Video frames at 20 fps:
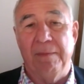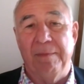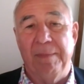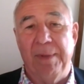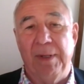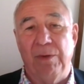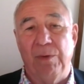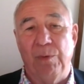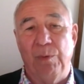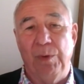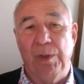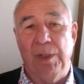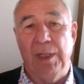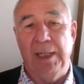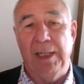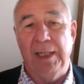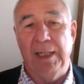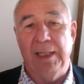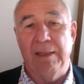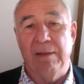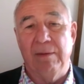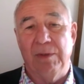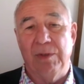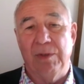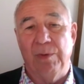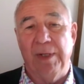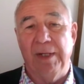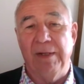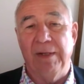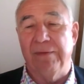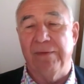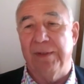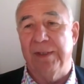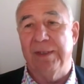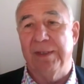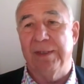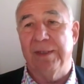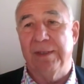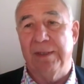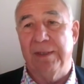both Woodley and Twyford,